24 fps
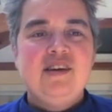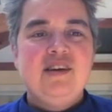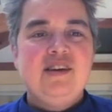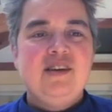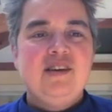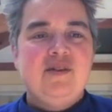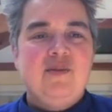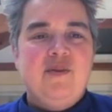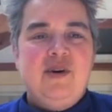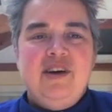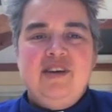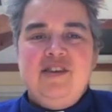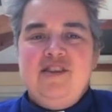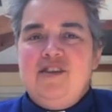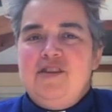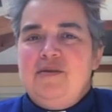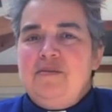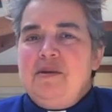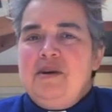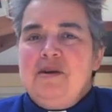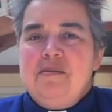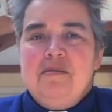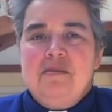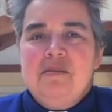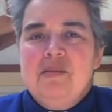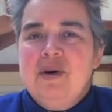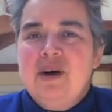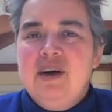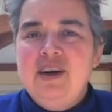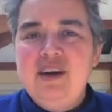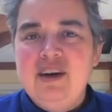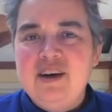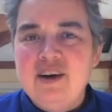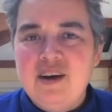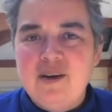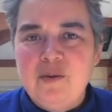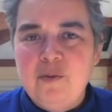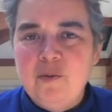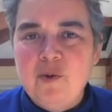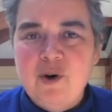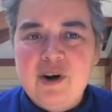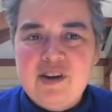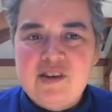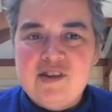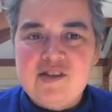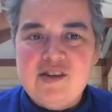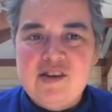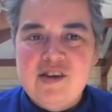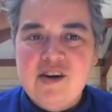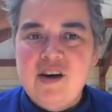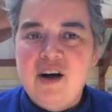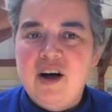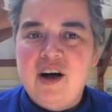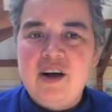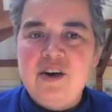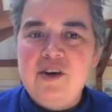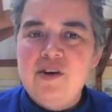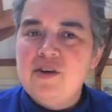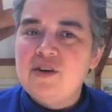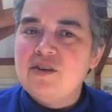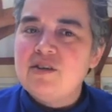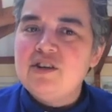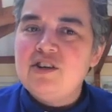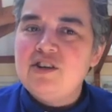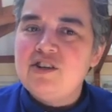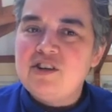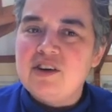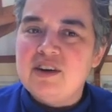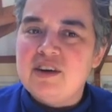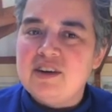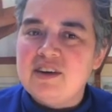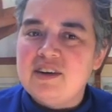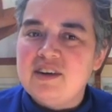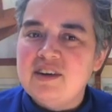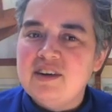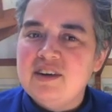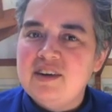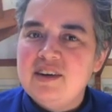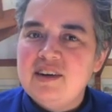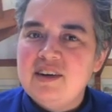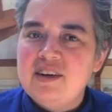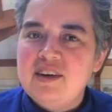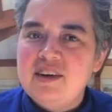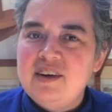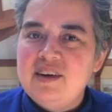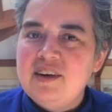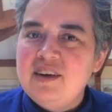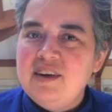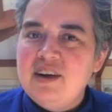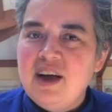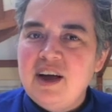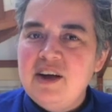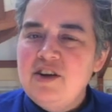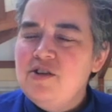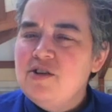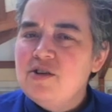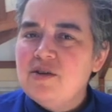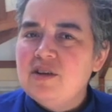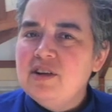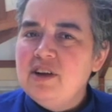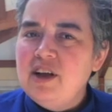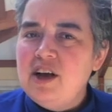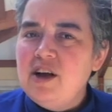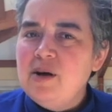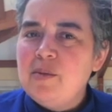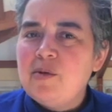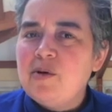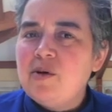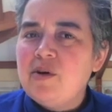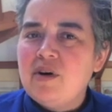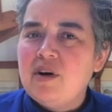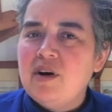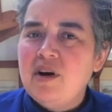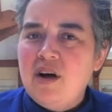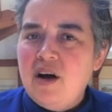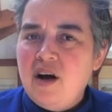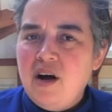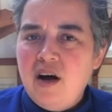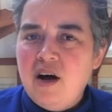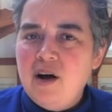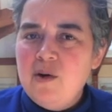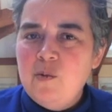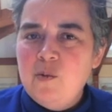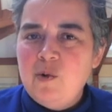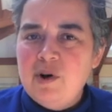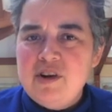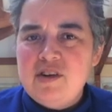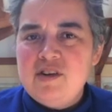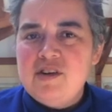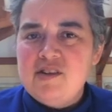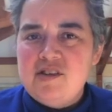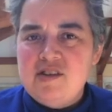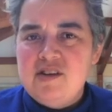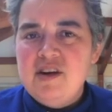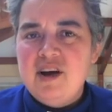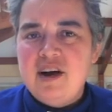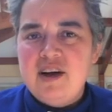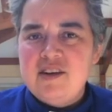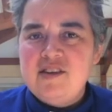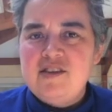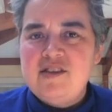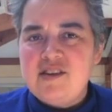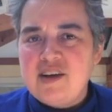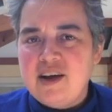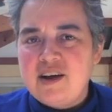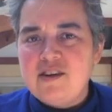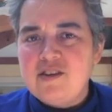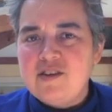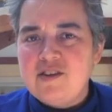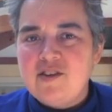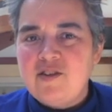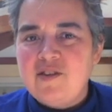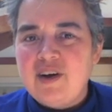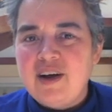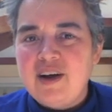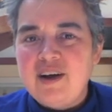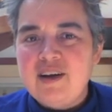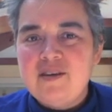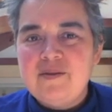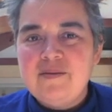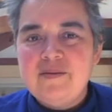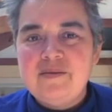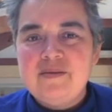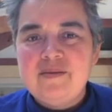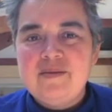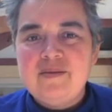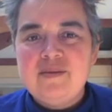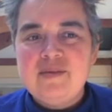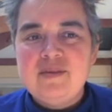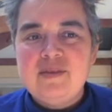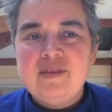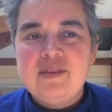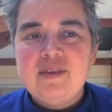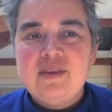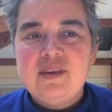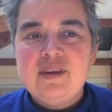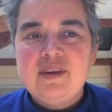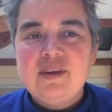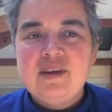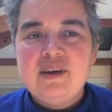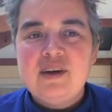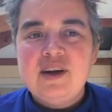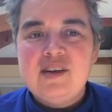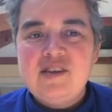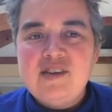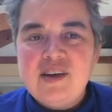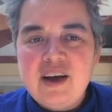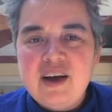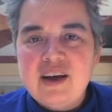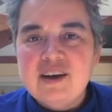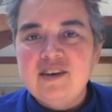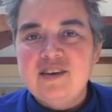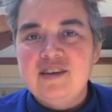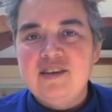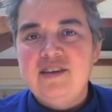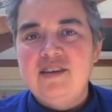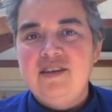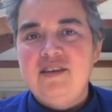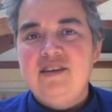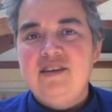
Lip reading: Why spend money on what is not nourishing and your labor on what does not satisfy? Attend.